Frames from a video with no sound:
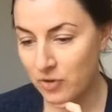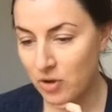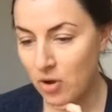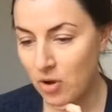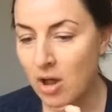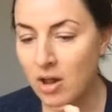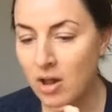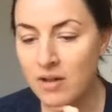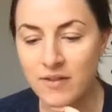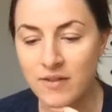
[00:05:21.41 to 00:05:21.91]

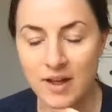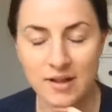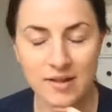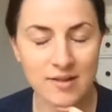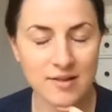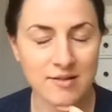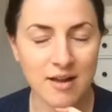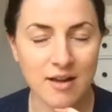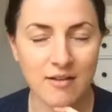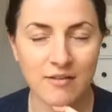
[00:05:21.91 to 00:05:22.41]
all of that
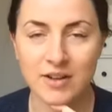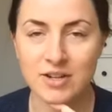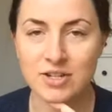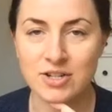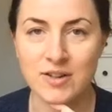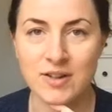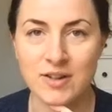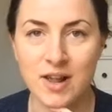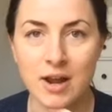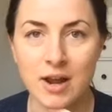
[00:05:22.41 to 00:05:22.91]
stuff had
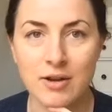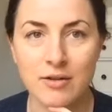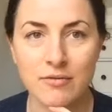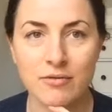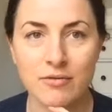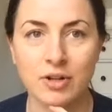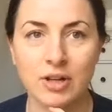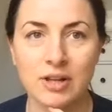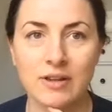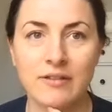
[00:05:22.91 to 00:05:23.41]
just kind of
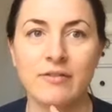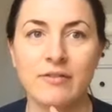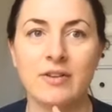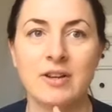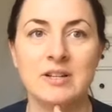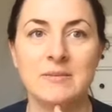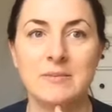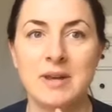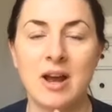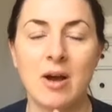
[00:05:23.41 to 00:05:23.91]
really
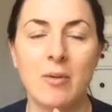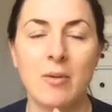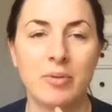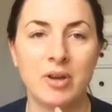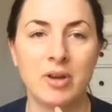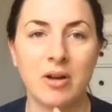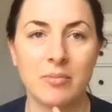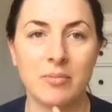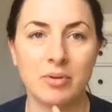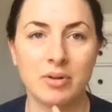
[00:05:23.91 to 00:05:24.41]
freaked me out
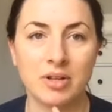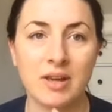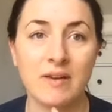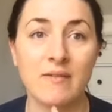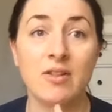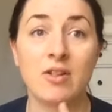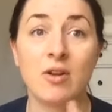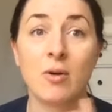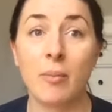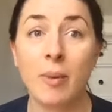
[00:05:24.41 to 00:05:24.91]
beyond belief.
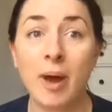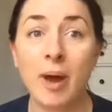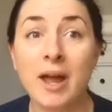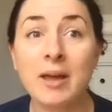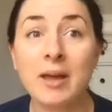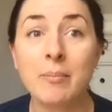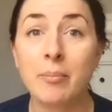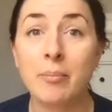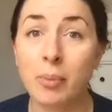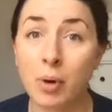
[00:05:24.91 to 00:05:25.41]
So
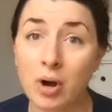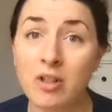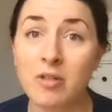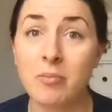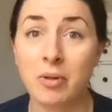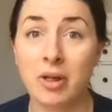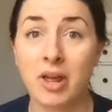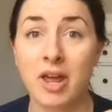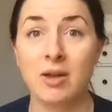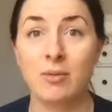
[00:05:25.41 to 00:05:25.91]
my birth
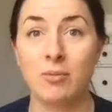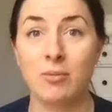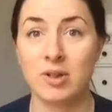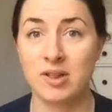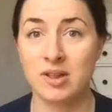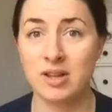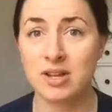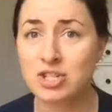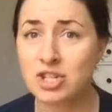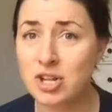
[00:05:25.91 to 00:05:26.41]
plan was
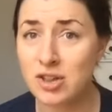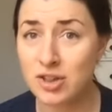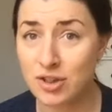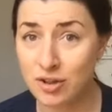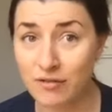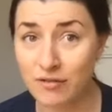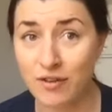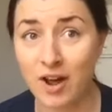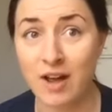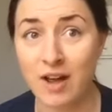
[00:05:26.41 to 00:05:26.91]
to just
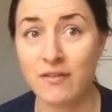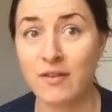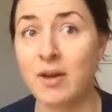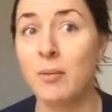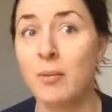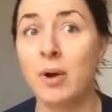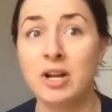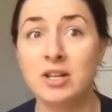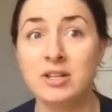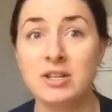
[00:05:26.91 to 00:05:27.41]
survive. I
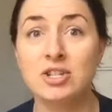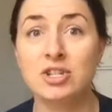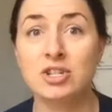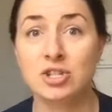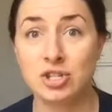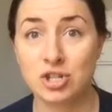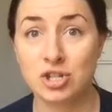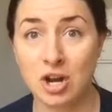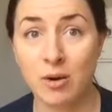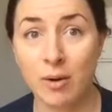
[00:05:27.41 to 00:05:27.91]
wanted to
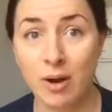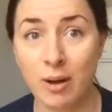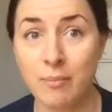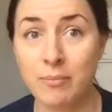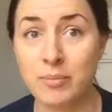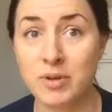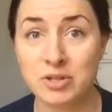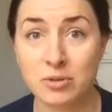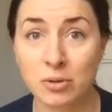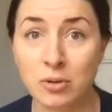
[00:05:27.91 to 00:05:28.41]
just show up,
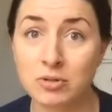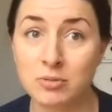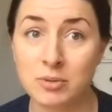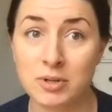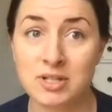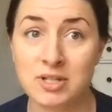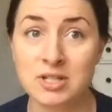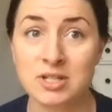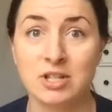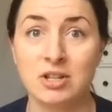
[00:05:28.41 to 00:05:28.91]
be told
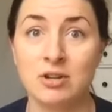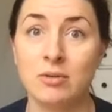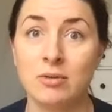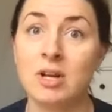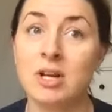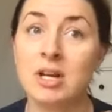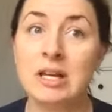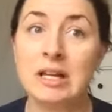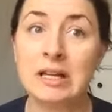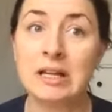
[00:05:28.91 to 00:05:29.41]
what to do,
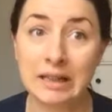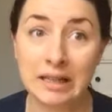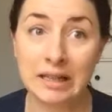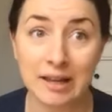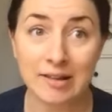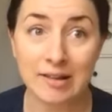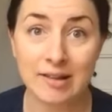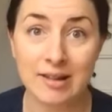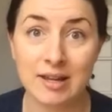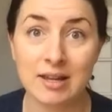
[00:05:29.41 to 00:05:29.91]

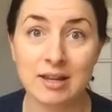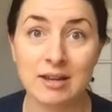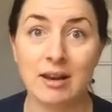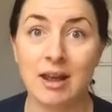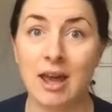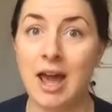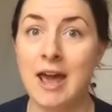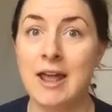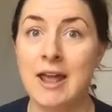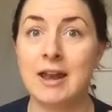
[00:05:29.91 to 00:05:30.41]
listen,
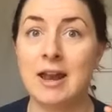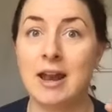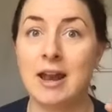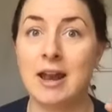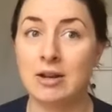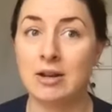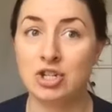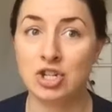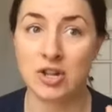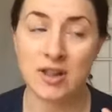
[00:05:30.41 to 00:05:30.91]
and
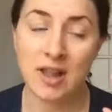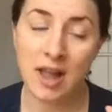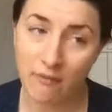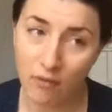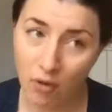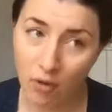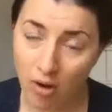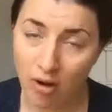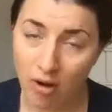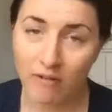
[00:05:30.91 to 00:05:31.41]
just have
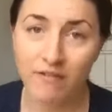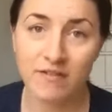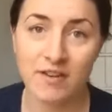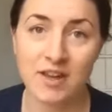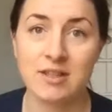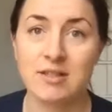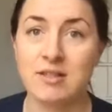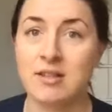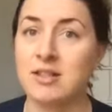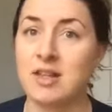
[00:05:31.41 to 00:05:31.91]
all
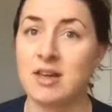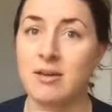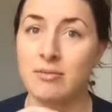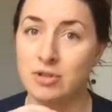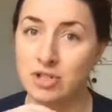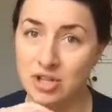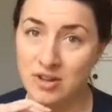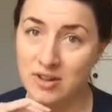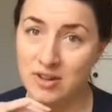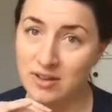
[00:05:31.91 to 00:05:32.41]
faith that they
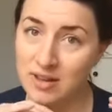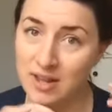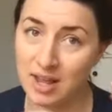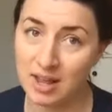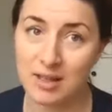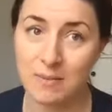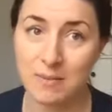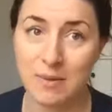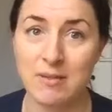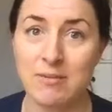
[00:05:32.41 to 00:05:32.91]
would just
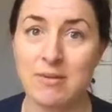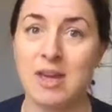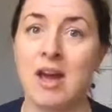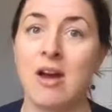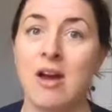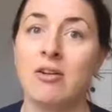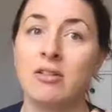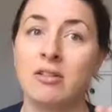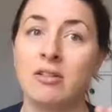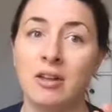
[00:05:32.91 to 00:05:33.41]
get the baby
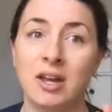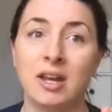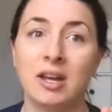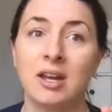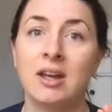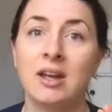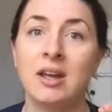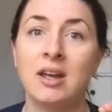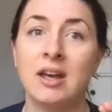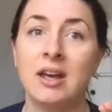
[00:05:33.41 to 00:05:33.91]
out and like
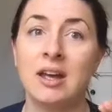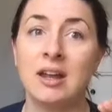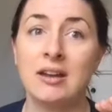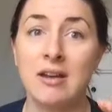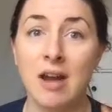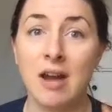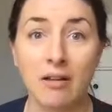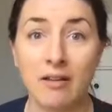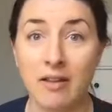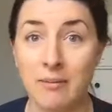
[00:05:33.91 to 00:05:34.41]

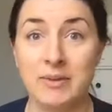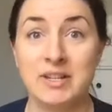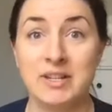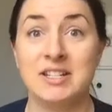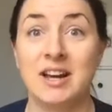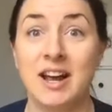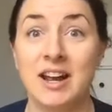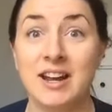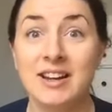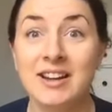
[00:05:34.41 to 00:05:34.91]
not let me
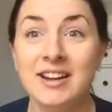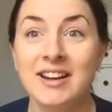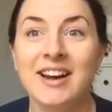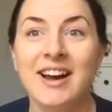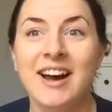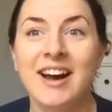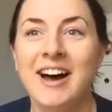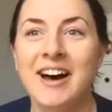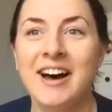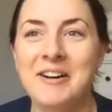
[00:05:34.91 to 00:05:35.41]

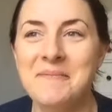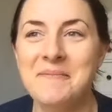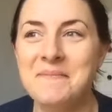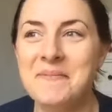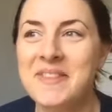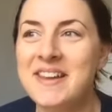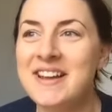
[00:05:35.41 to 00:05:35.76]
die.